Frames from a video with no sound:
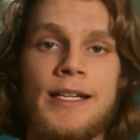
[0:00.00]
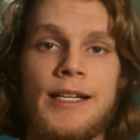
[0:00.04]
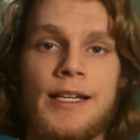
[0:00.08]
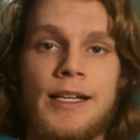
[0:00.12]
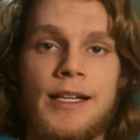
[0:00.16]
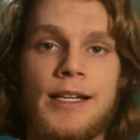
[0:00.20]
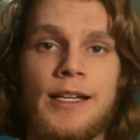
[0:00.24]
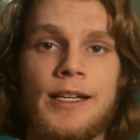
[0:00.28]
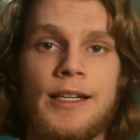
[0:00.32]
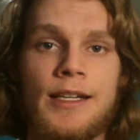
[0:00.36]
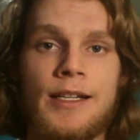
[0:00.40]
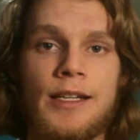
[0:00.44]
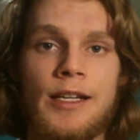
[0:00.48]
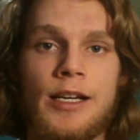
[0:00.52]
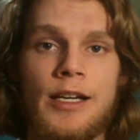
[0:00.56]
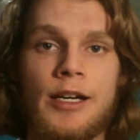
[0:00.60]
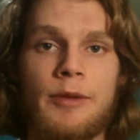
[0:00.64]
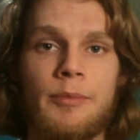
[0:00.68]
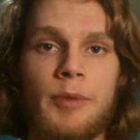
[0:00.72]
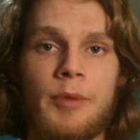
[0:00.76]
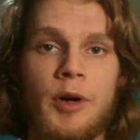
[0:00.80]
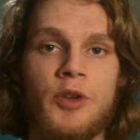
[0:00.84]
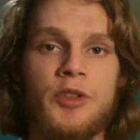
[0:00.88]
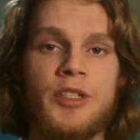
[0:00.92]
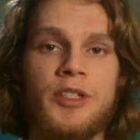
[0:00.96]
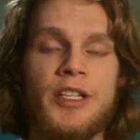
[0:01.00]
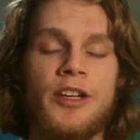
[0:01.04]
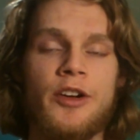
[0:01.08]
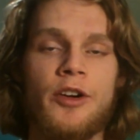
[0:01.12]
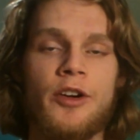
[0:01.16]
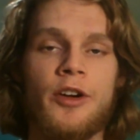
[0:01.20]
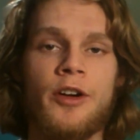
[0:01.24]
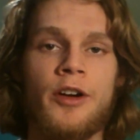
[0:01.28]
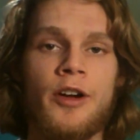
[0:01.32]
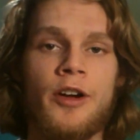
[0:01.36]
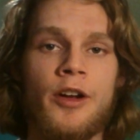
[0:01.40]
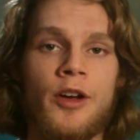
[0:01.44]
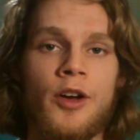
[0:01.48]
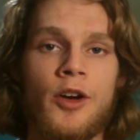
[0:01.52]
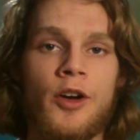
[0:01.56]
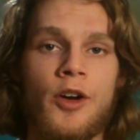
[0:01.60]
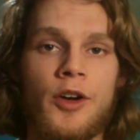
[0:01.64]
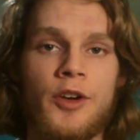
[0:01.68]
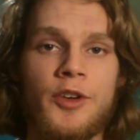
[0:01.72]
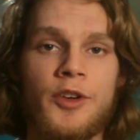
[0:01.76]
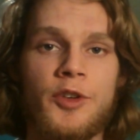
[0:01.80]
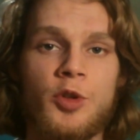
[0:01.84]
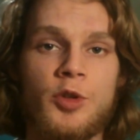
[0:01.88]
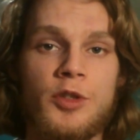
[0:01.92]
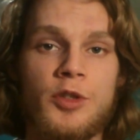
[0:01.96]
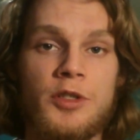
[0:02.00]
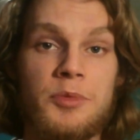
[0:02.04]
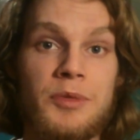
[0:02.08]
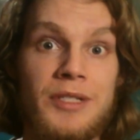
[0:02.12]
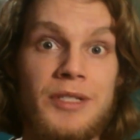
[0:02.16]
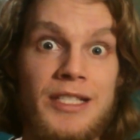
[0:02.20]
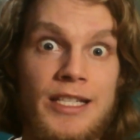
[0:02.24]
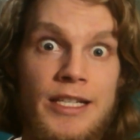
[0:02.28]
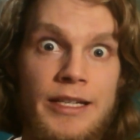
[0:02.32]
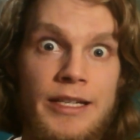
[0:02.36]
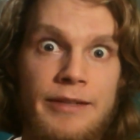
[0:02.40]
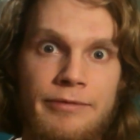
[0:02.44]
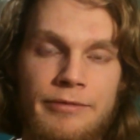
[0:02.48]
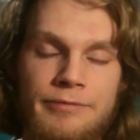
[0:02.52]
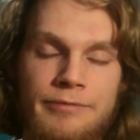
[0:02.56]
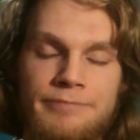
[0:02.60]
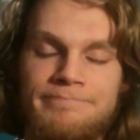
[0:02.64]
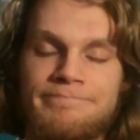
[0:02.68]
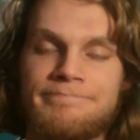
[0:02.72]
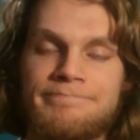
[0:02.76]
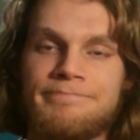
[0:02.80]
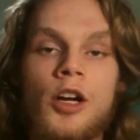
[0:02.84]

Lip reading: and our dinner on Christmas Eve.